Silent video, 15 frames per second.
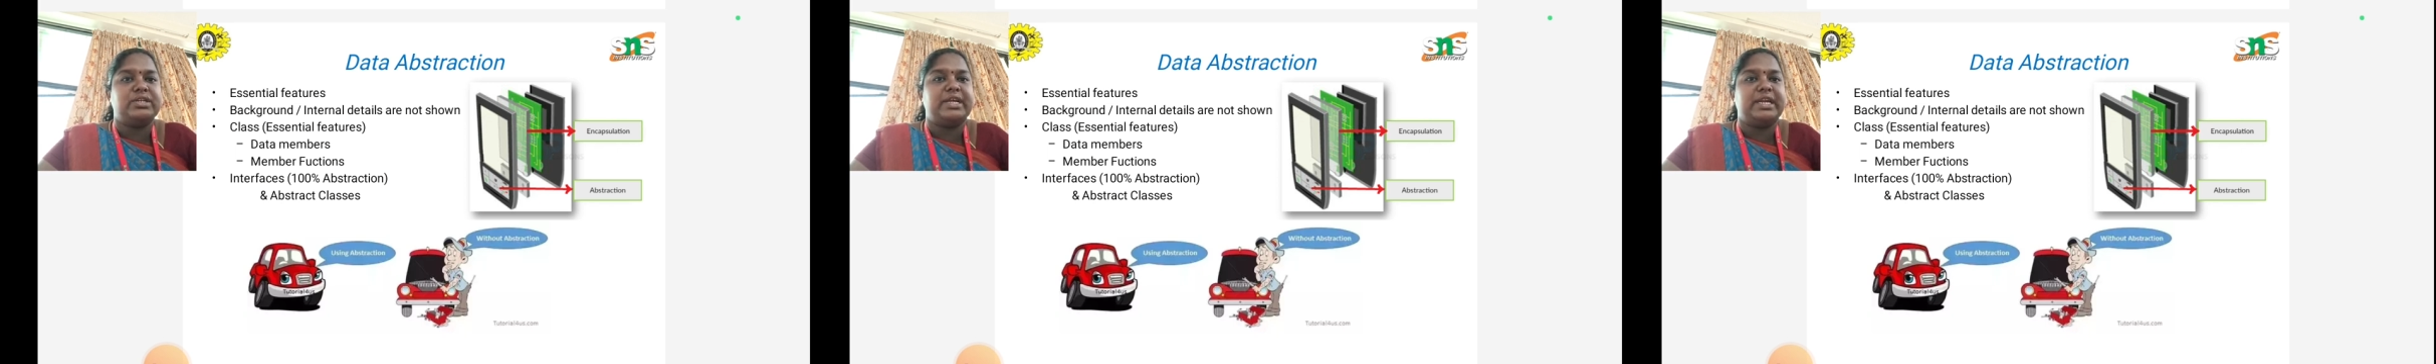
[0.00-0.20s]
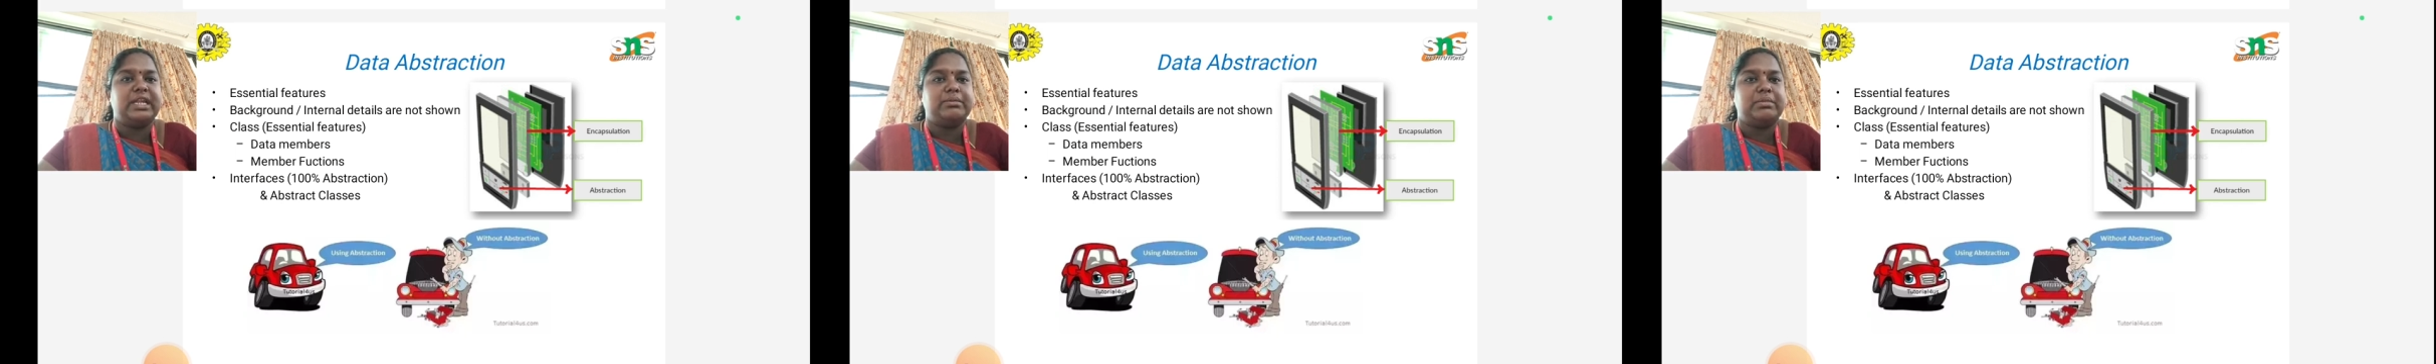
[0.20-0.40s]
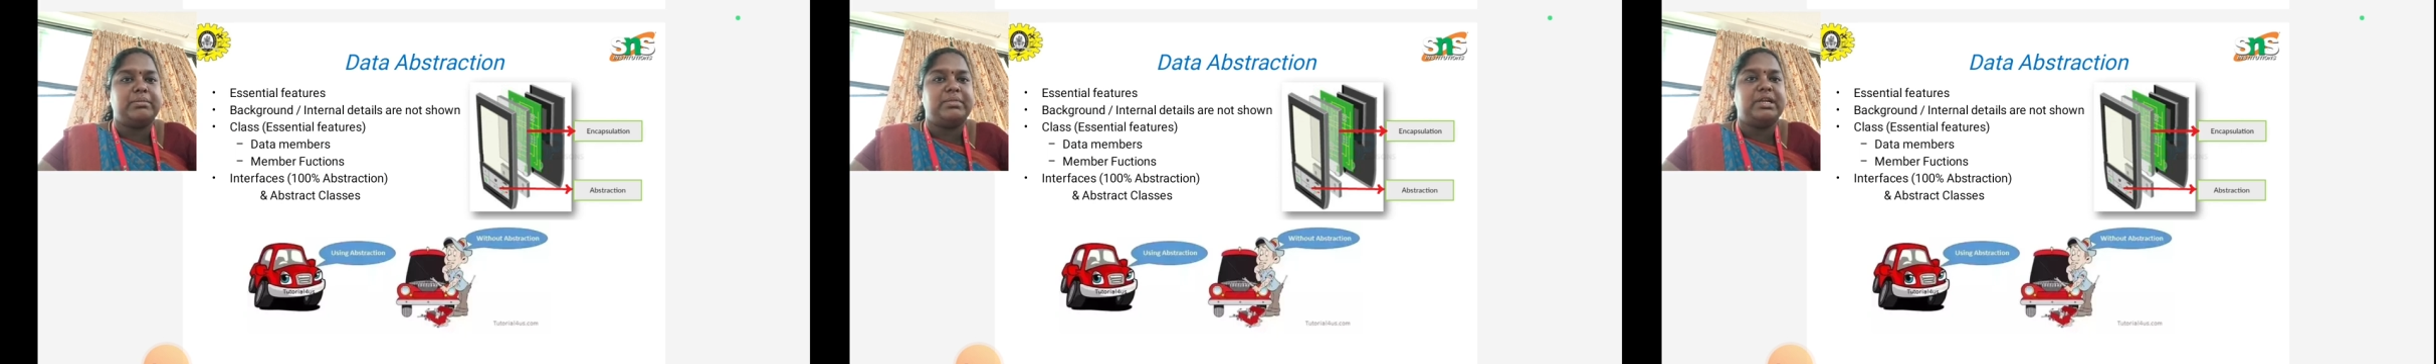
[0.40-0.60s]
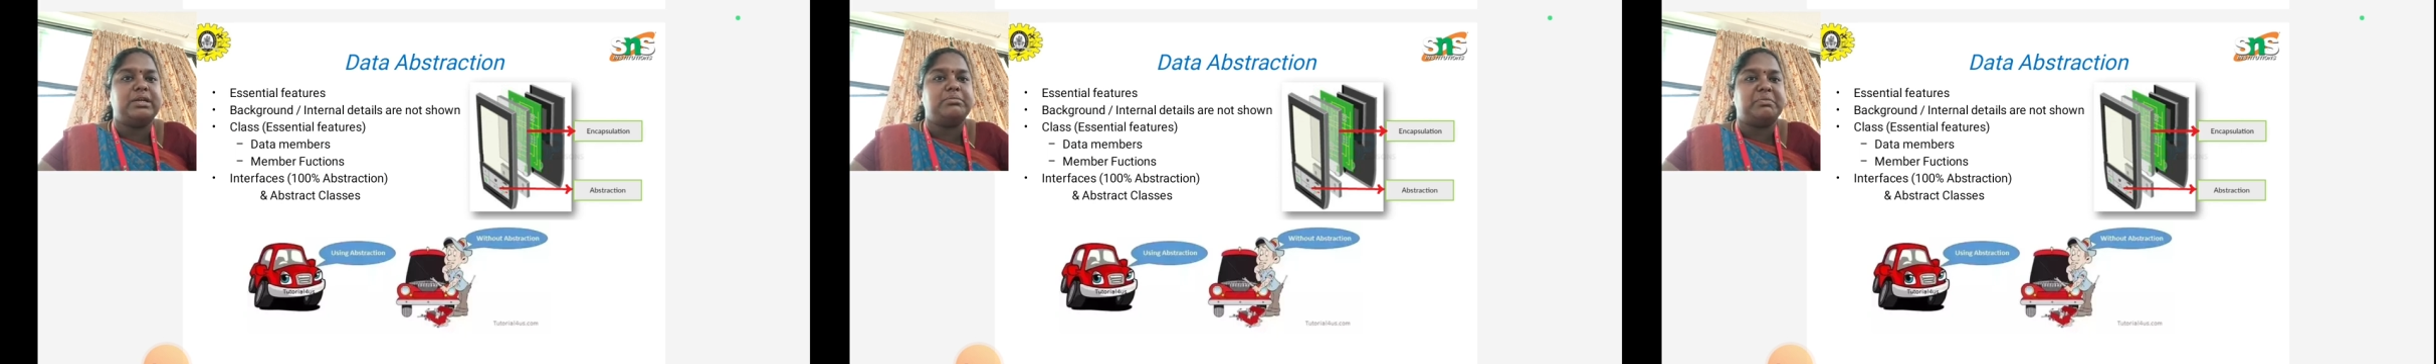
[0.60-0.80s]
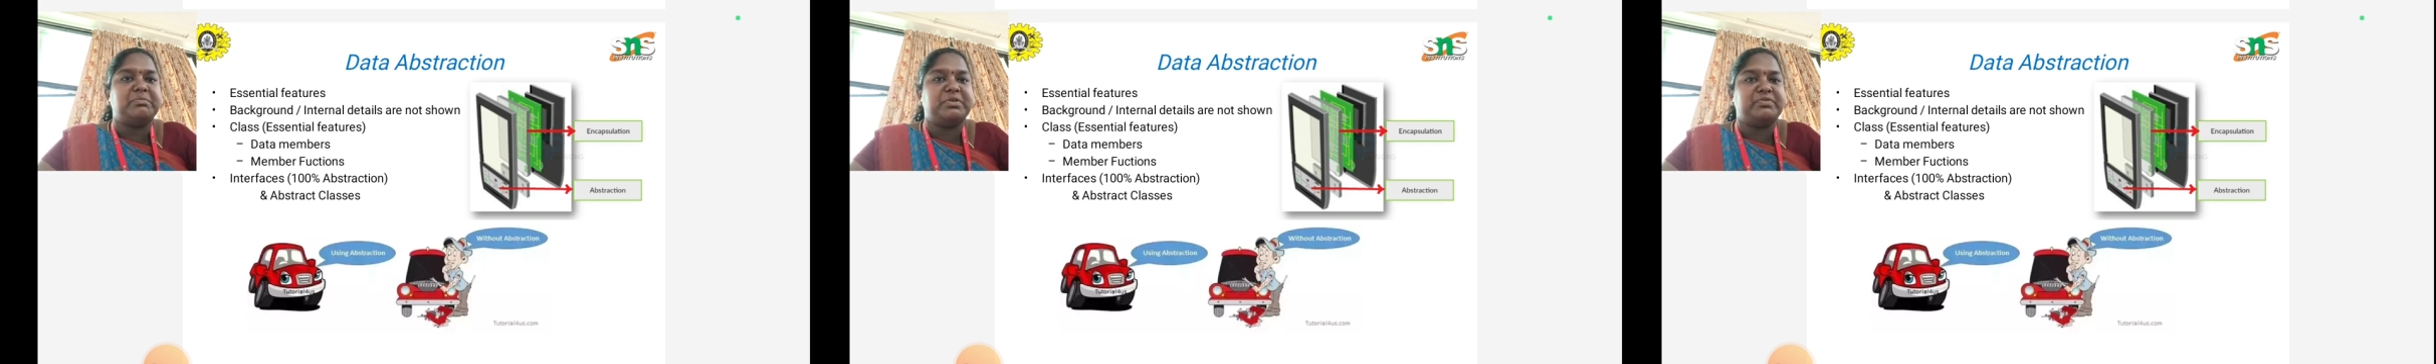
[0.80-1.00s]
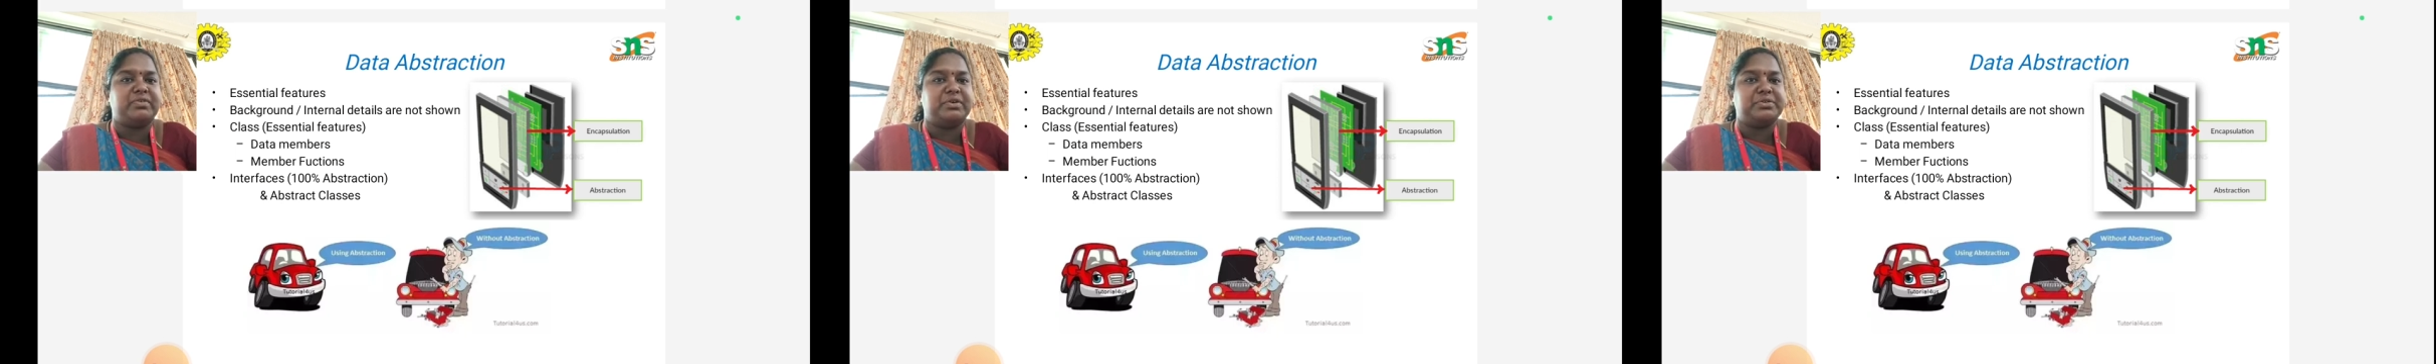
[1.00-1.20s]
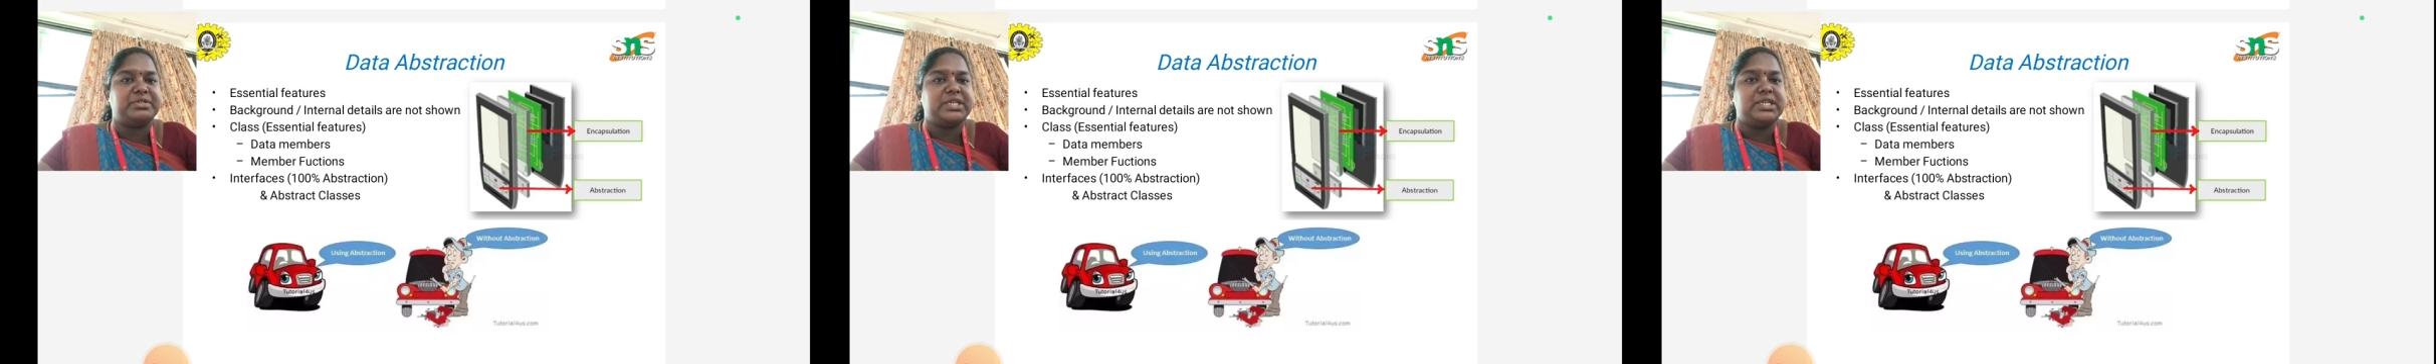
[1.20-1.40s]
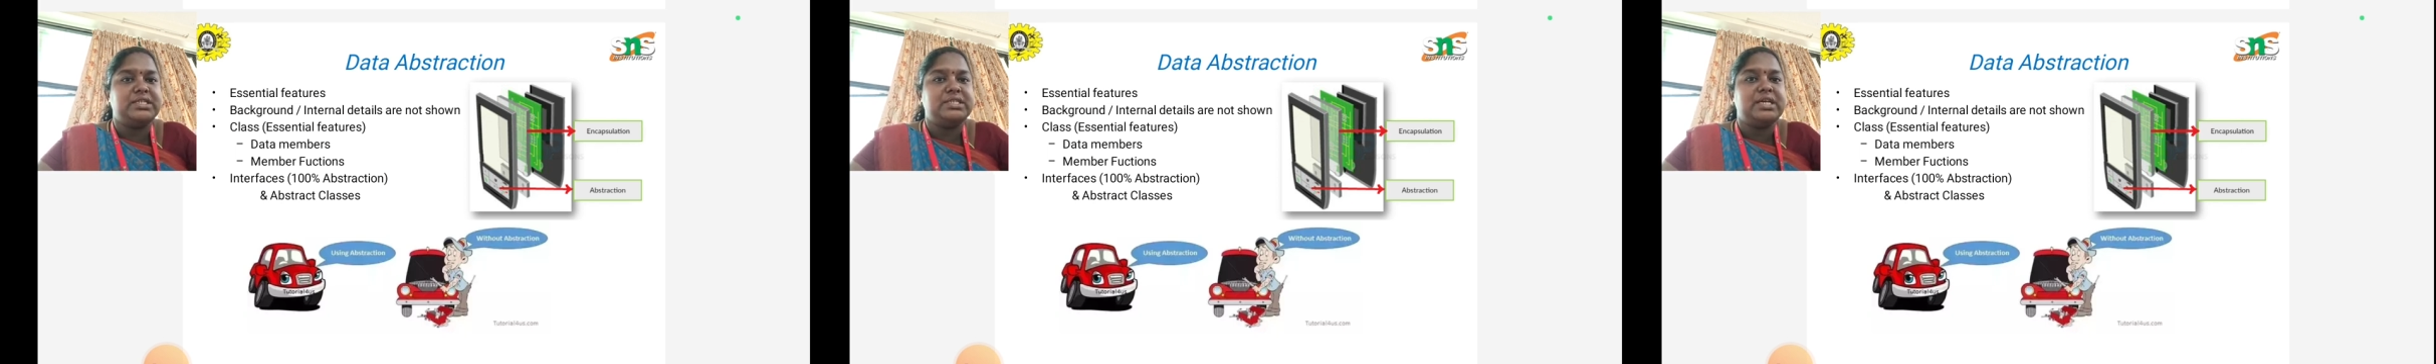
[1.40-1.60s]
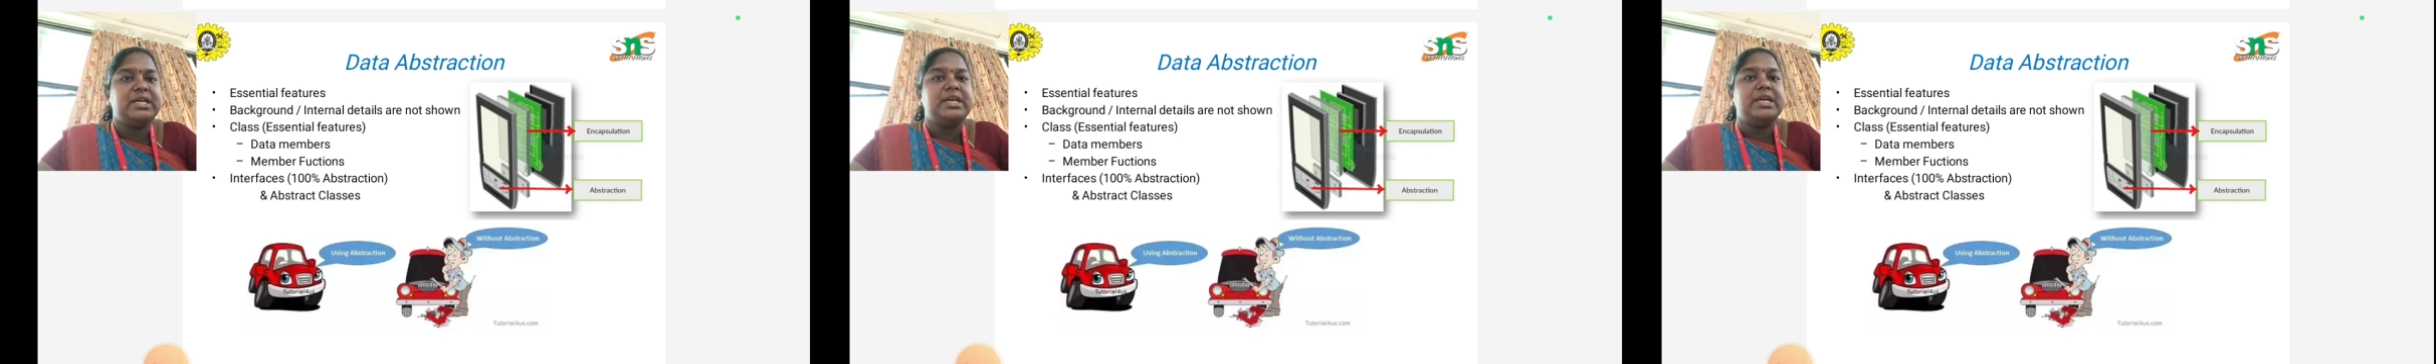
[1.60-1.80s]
Data member and member functions.